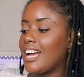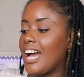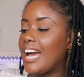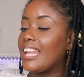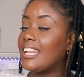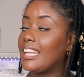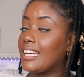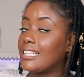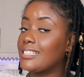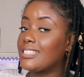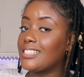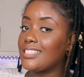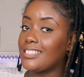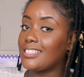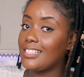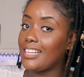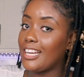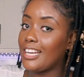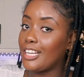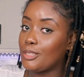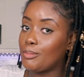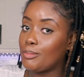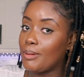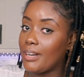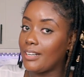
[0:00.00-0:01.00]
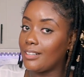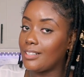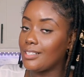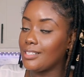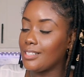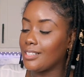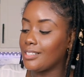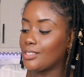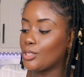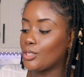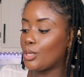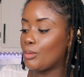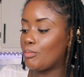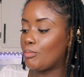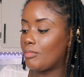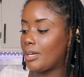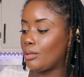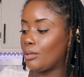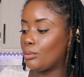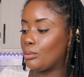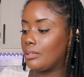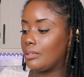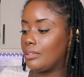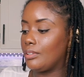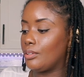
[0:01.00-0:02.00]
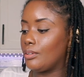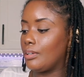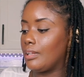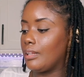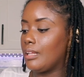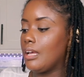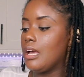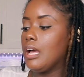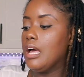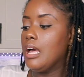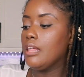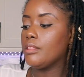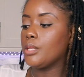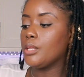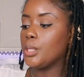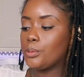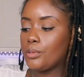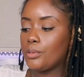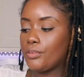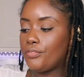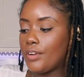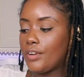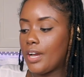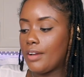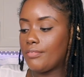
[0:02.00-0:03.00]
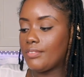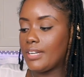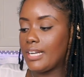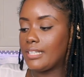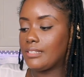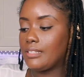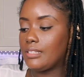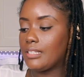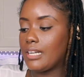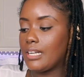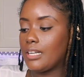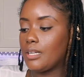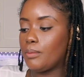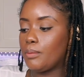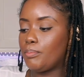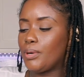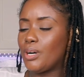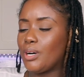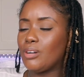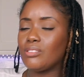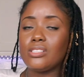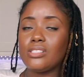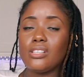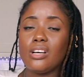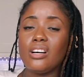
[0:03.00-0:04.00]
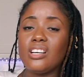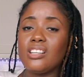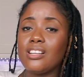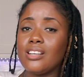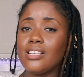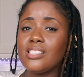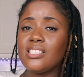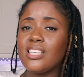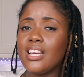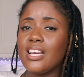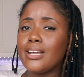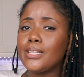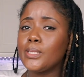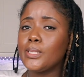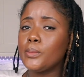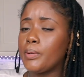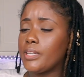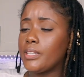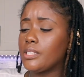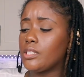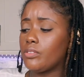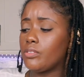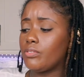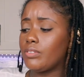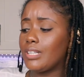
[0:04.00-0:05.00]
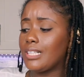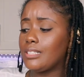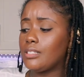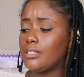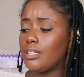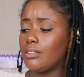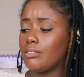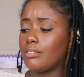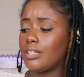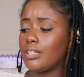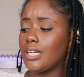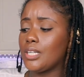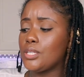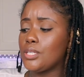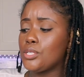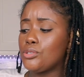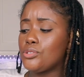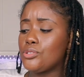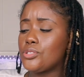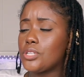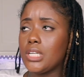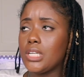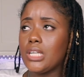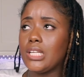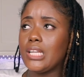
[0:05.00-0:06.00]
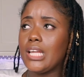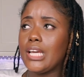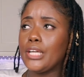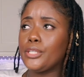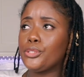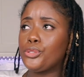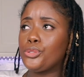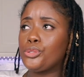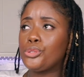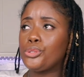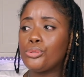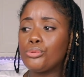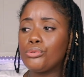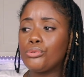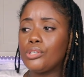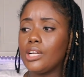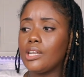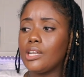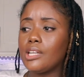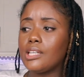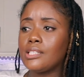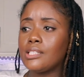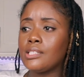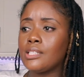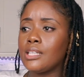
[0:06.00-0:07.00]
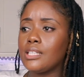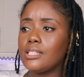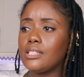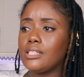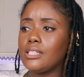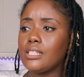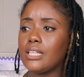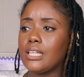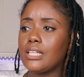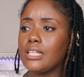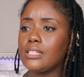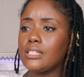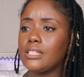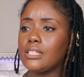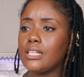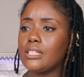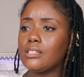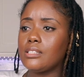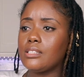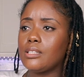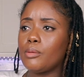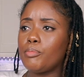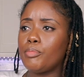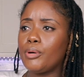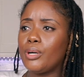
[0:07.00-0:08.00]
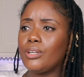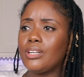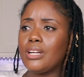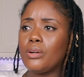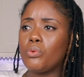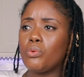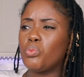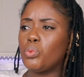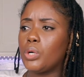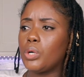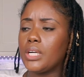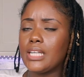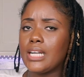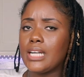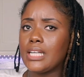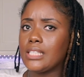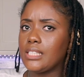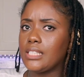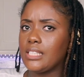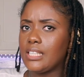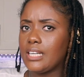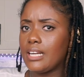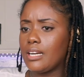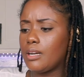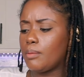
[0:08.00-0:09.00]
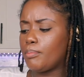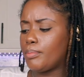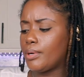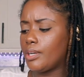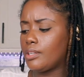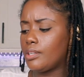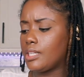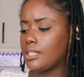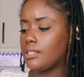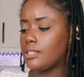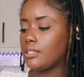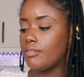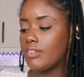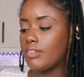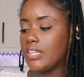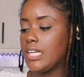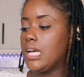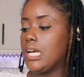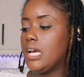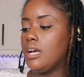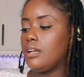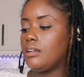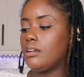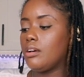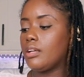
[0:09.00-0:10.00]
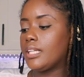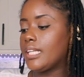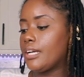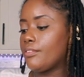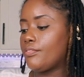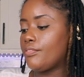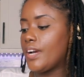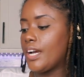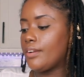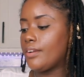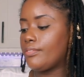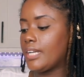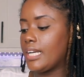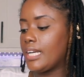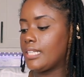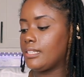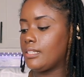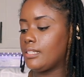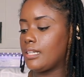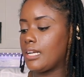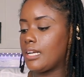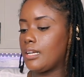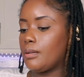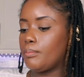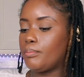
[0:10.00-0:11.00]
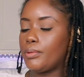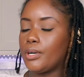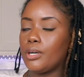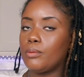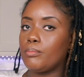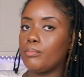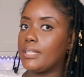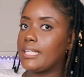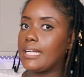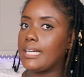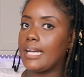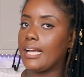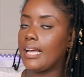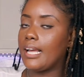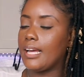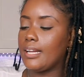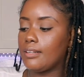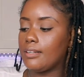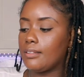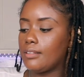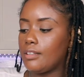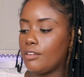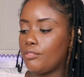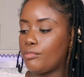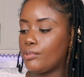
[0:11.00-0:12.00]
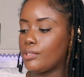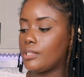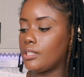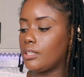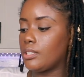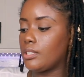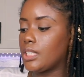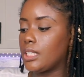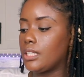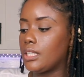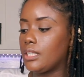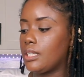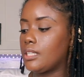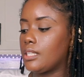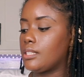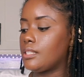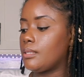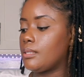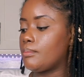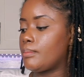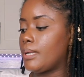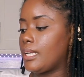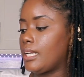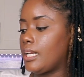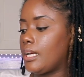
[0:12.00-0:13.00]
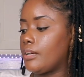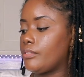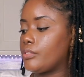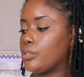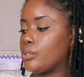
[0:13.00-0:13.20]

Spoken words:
I like to select my onions on my own, y'all. These were $5.99 a pound. Onions are expensive right now. They're usually like $2.99 a pound and $1.99 a pound. So now they're $5.99 a pound, but I cannot live without onions in my life.